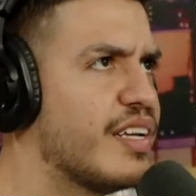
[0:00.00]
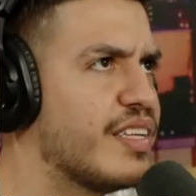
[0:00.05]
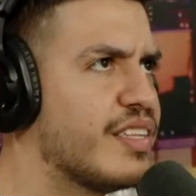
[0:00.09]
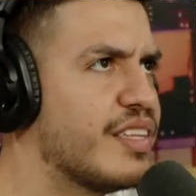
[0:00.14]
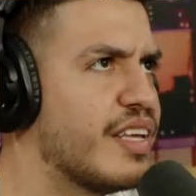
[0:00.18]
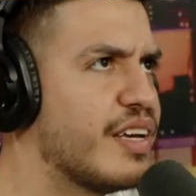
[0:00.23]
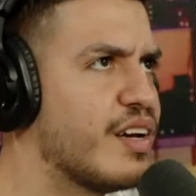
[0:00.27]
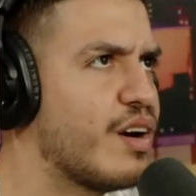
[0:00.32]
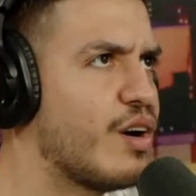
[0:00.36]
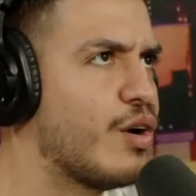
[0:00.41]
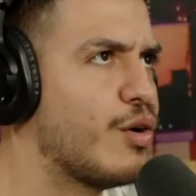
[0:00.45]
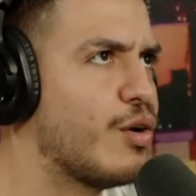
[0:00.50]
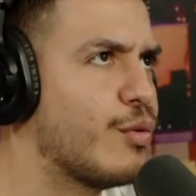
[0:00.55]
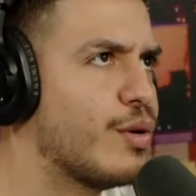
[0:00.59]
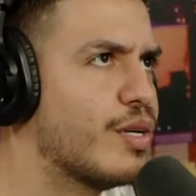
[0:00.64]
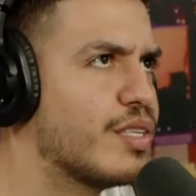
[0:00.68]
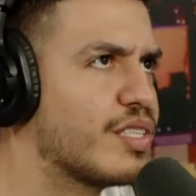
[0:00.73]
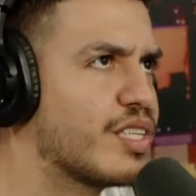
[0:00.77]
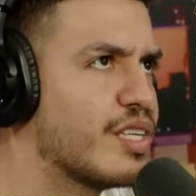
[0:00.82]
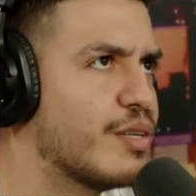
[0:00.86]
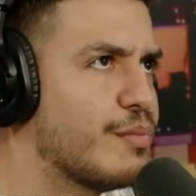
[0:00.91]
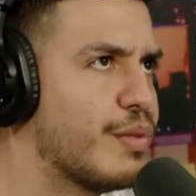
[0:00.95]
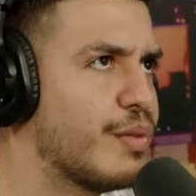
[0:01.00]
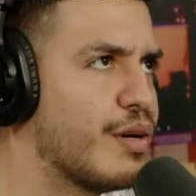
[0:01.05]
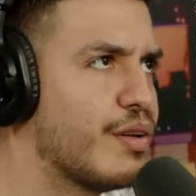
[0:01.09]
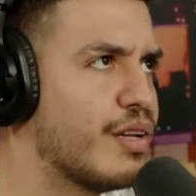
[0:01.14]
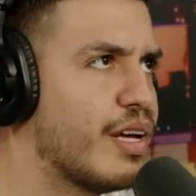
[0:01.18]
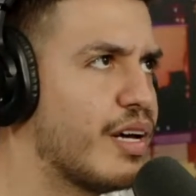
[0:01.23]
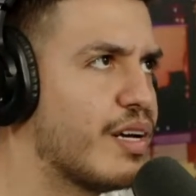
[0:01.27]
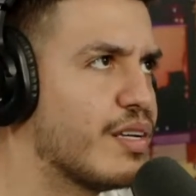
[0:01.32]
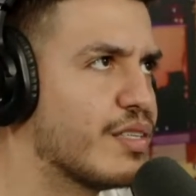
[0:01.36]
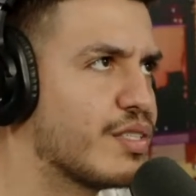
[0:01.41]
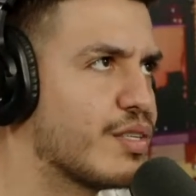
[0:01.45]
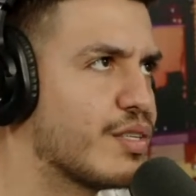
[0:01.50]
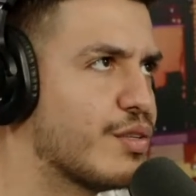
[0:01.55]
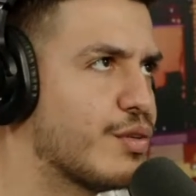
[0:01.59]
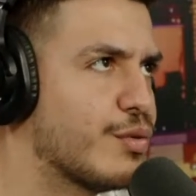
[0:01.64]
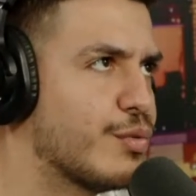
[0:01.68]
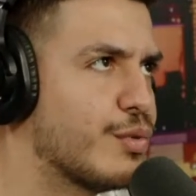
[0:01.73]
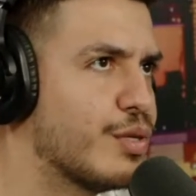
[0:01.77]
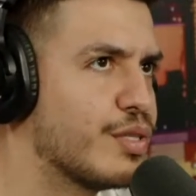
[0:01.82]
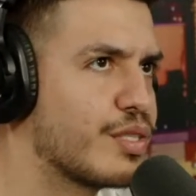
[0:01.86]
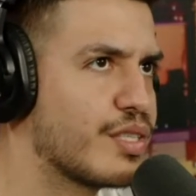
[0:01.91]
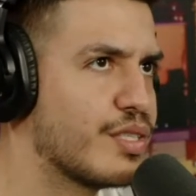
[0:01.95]
and they always get bailed out, so the
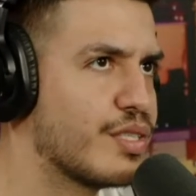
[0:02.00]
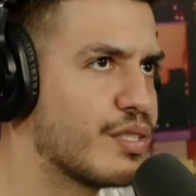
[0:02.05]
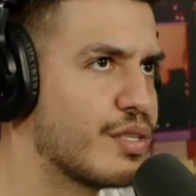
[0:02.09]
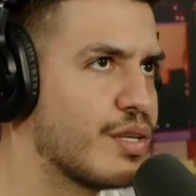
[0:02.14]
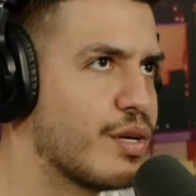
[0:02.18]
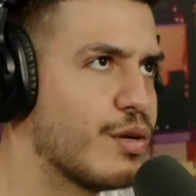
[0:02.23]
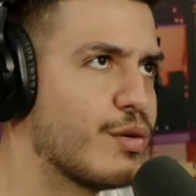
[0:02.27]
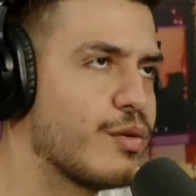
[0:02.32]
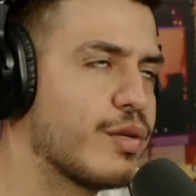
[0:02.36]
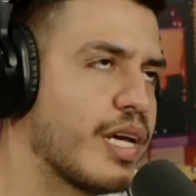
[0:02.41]
risk is low.